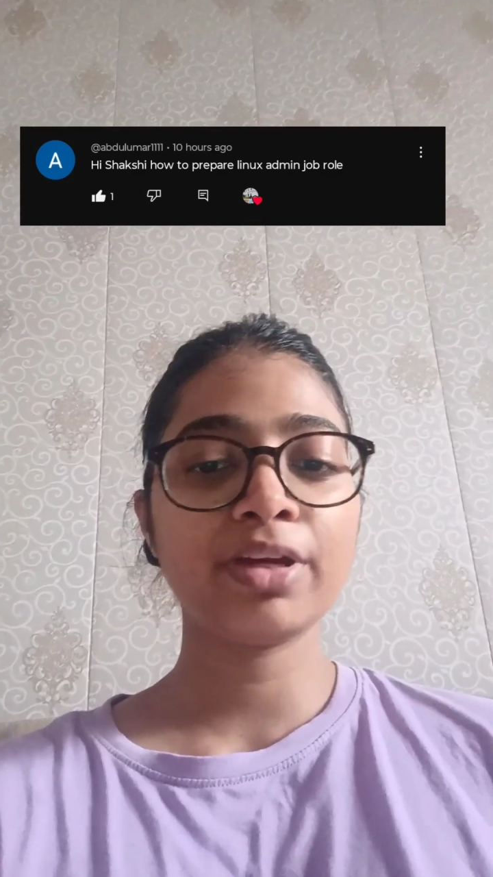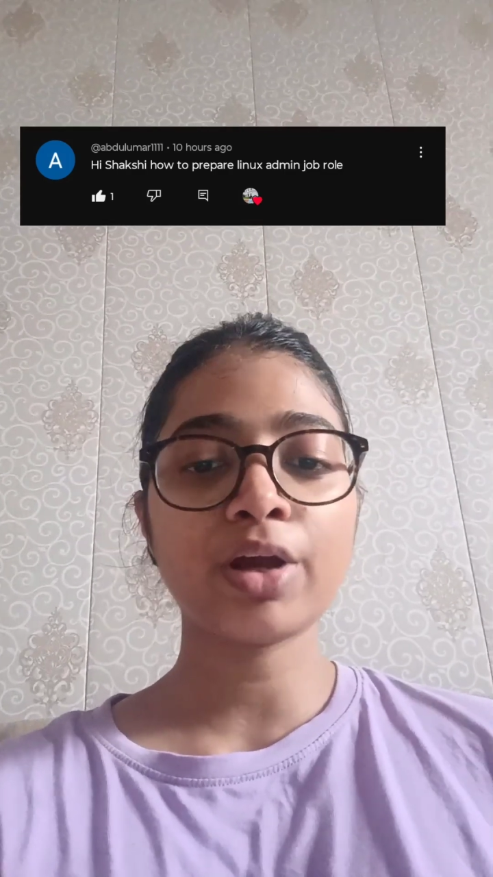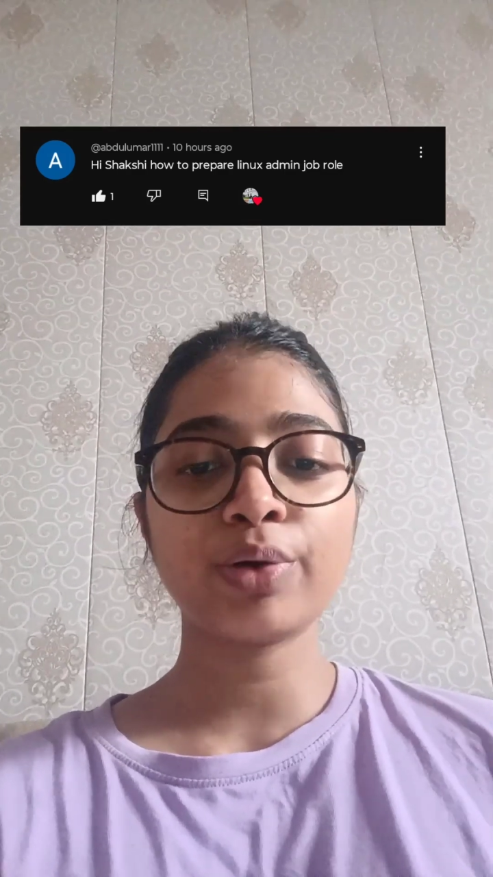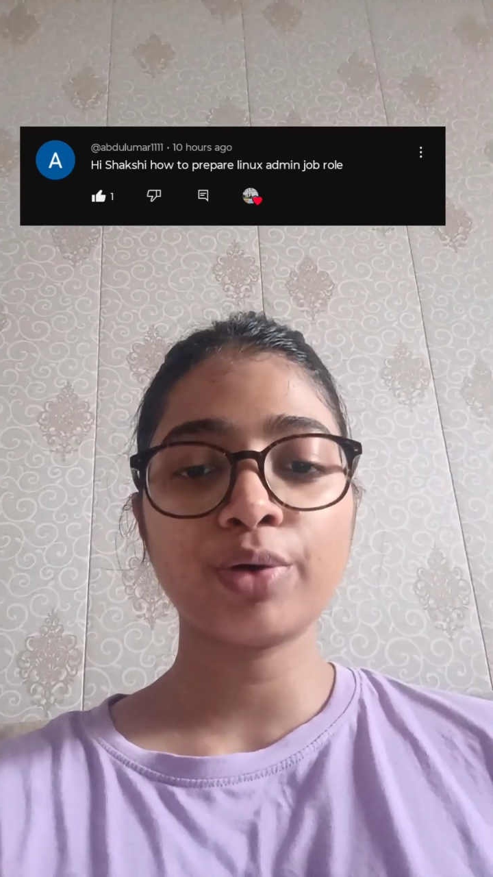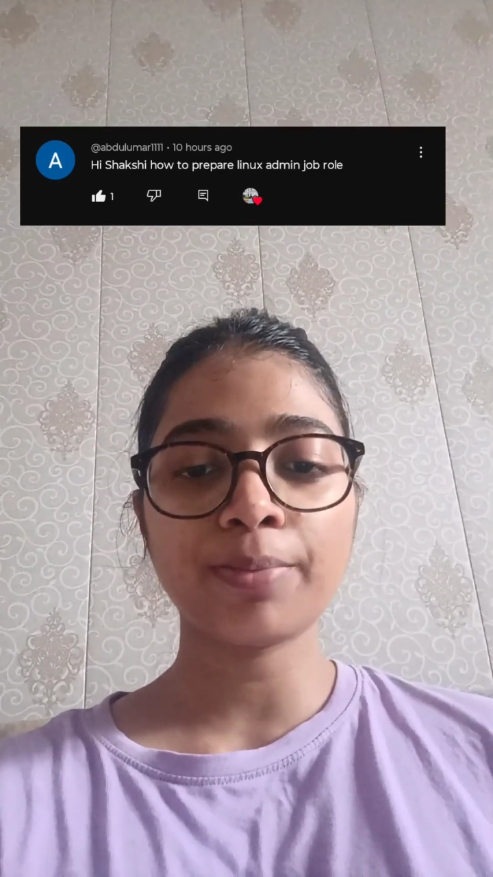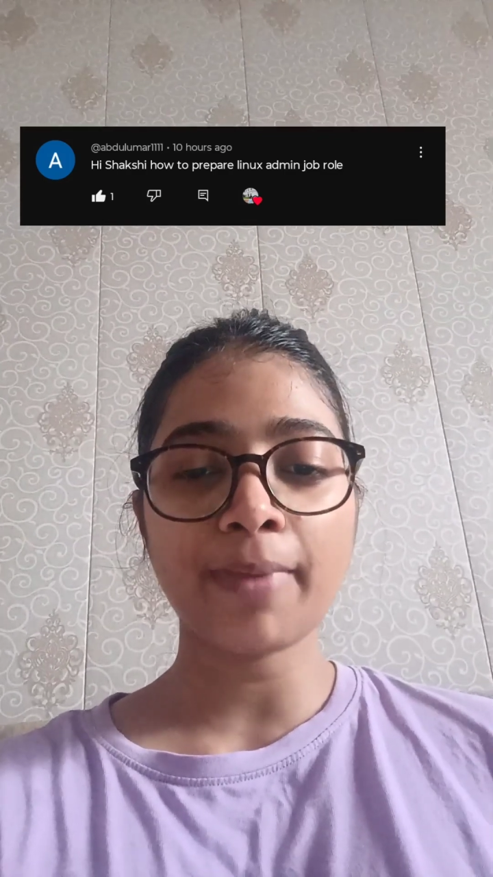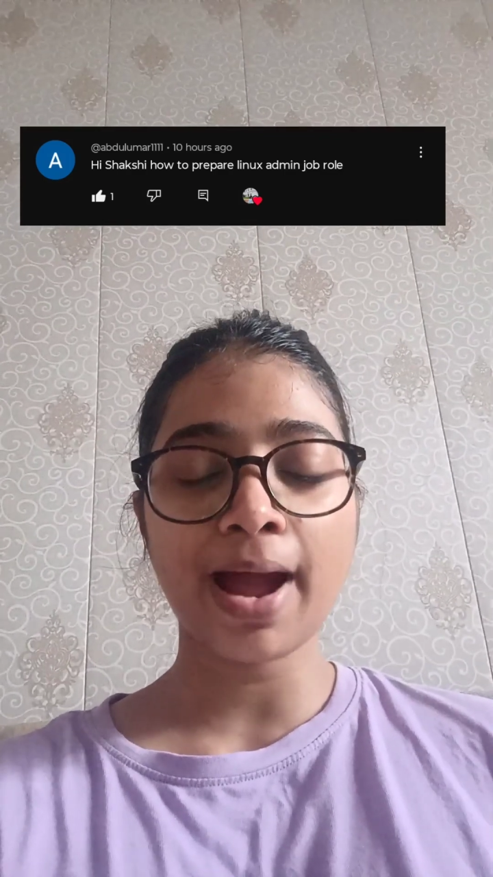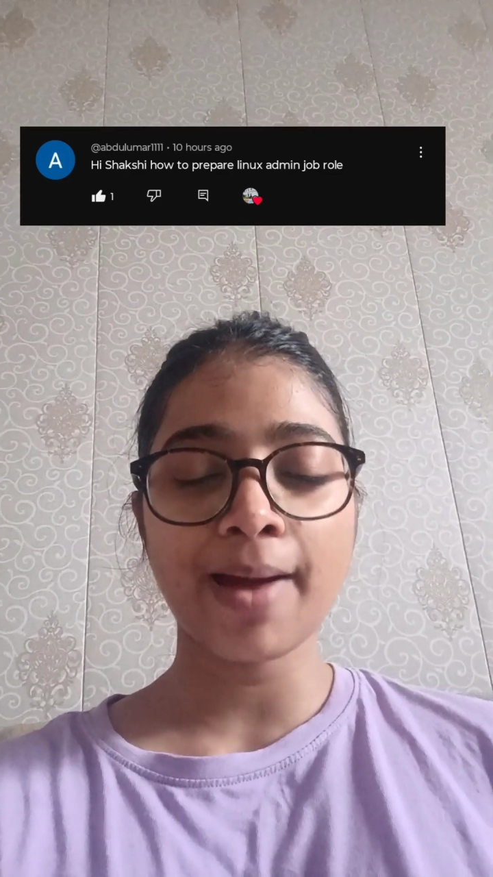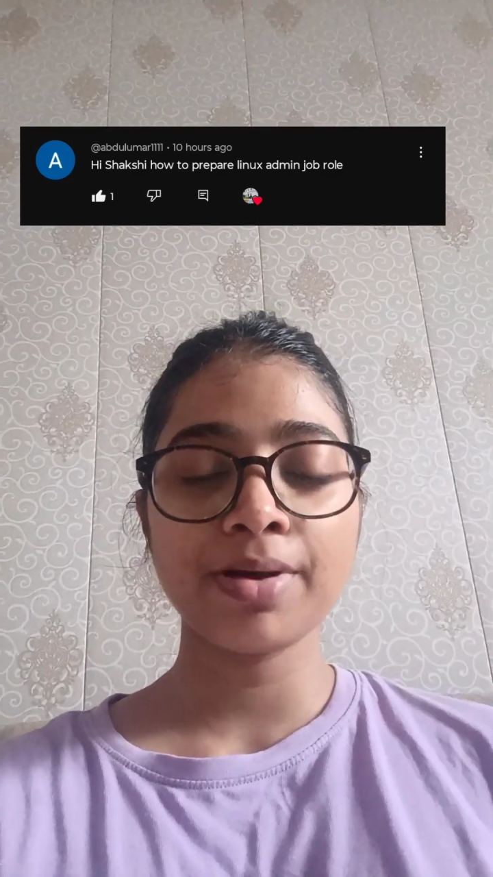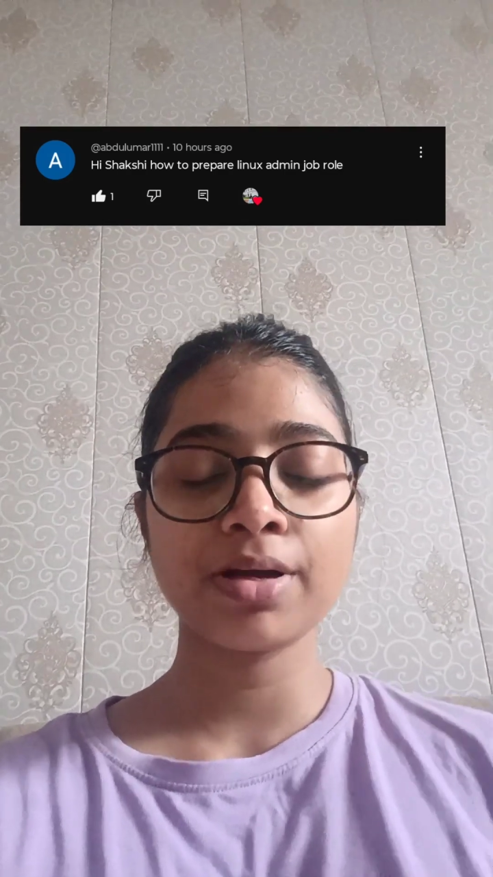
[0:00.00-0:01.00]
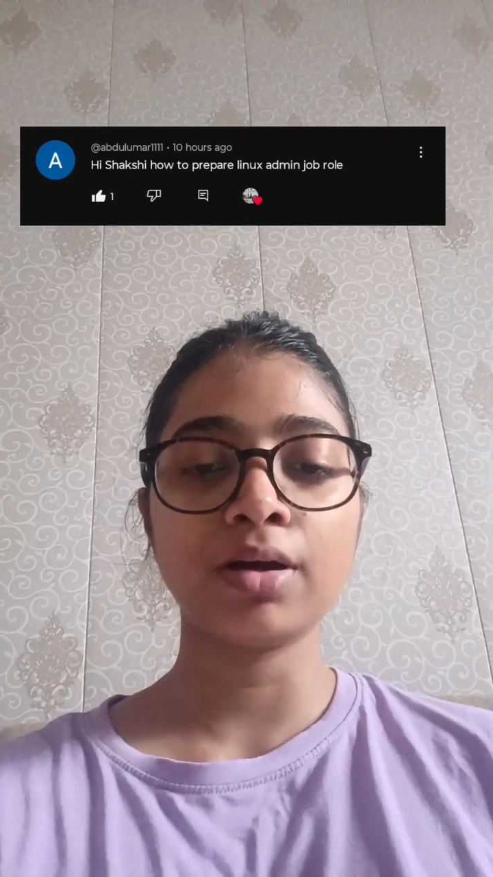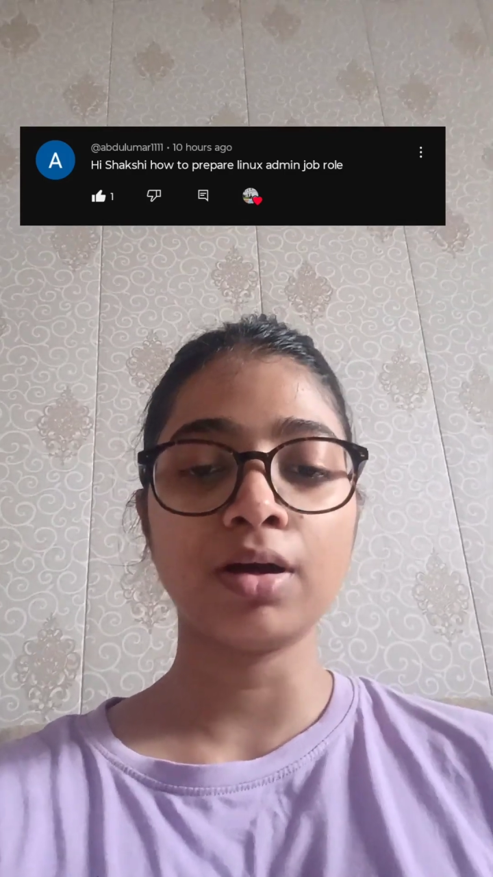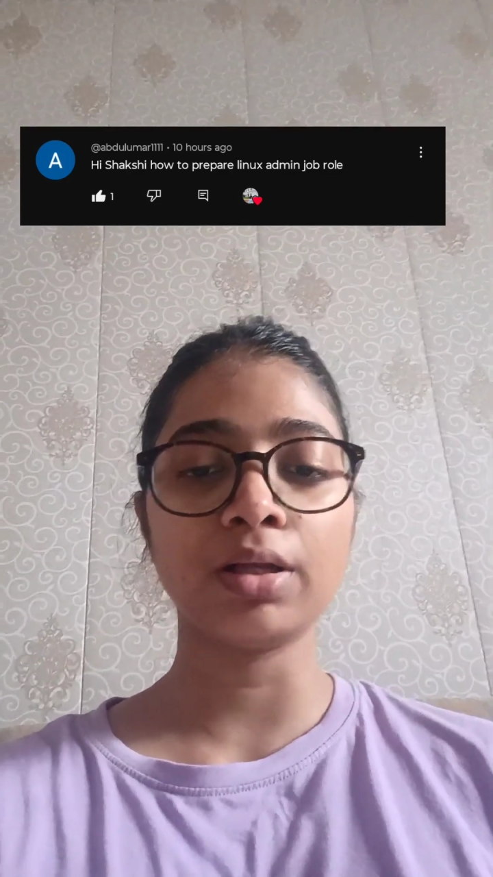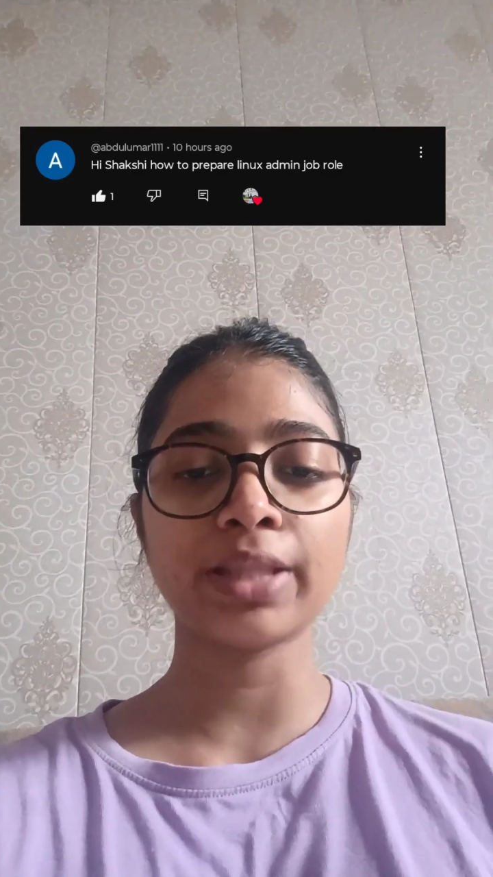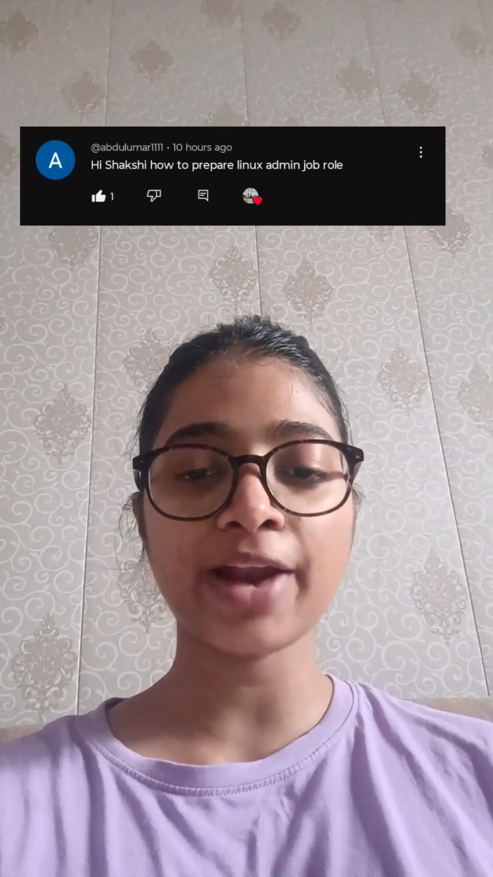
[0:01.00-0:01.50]
roadmap
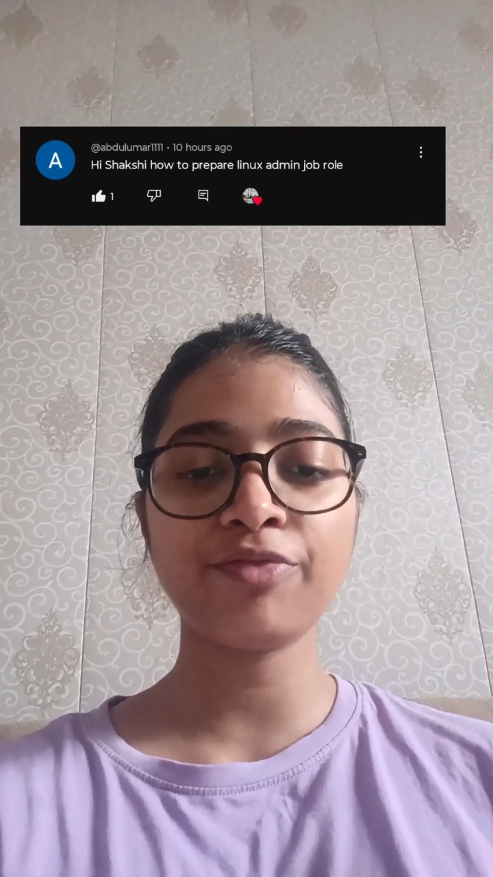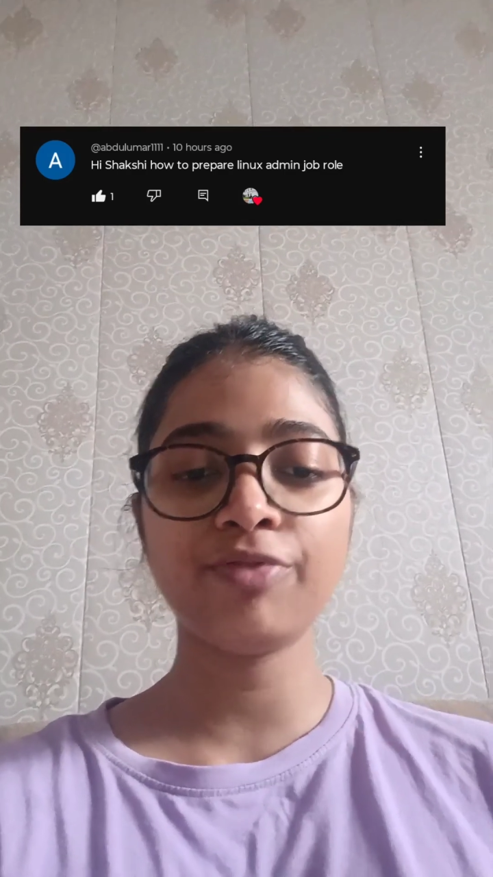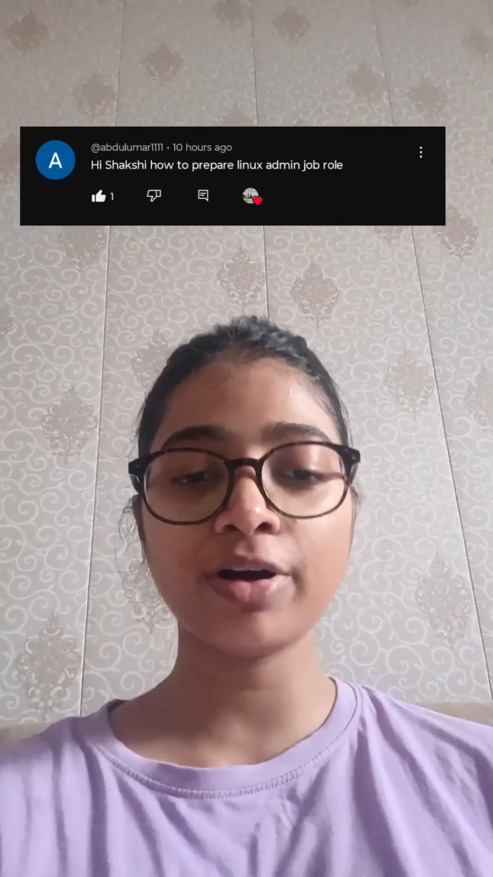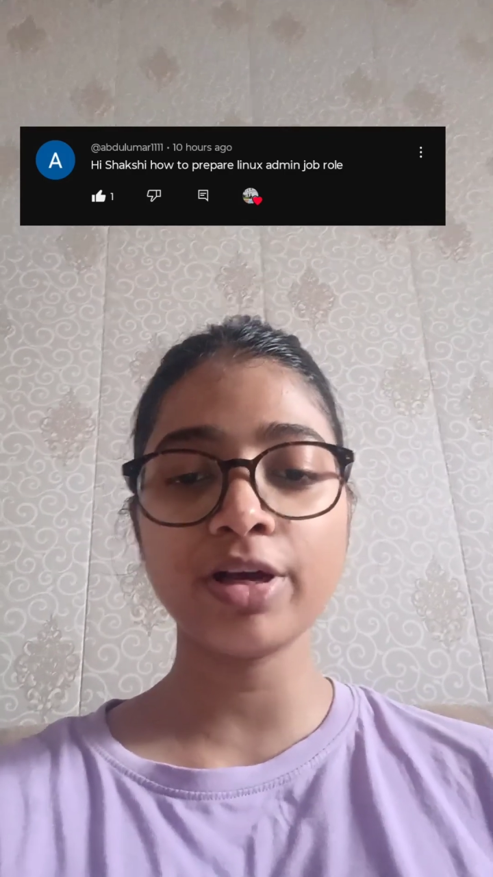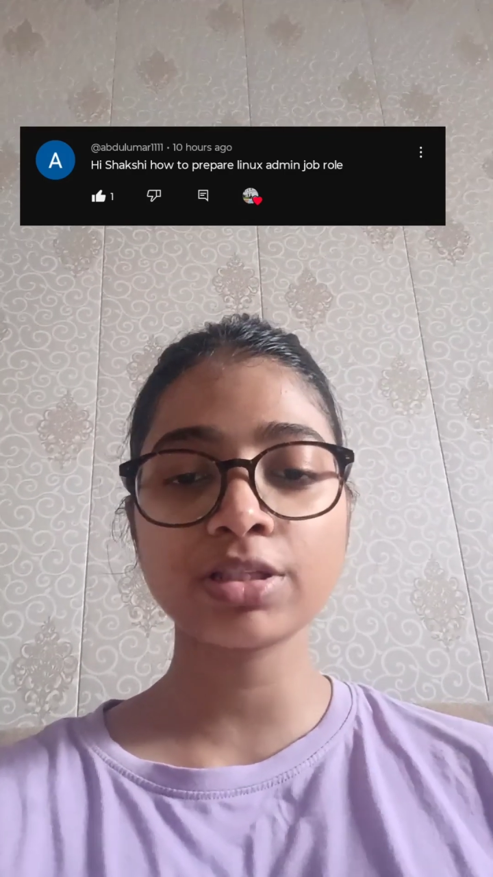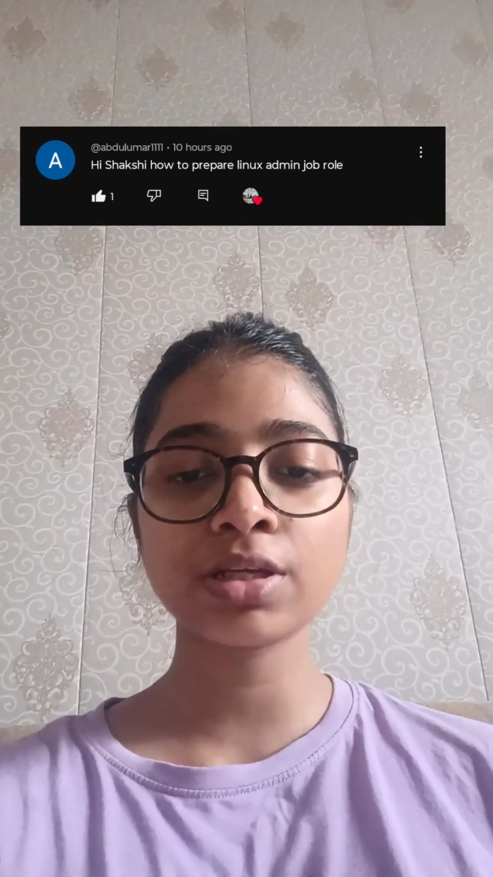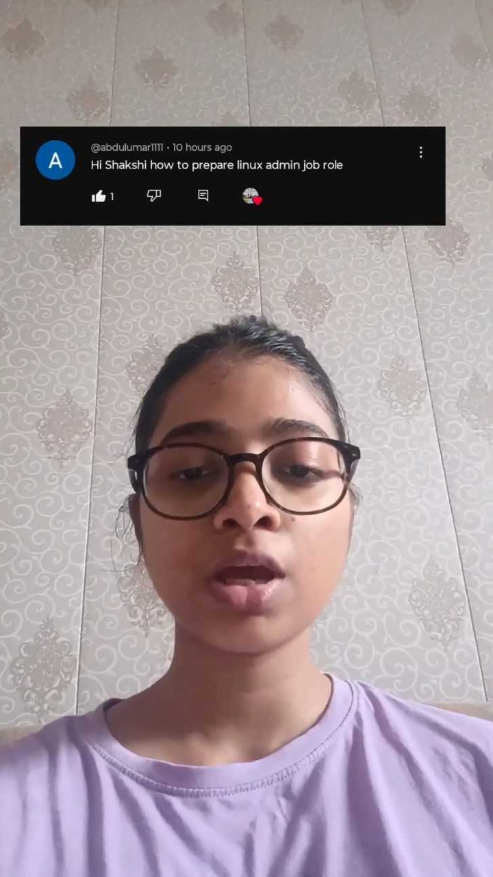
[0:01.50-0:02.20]
that first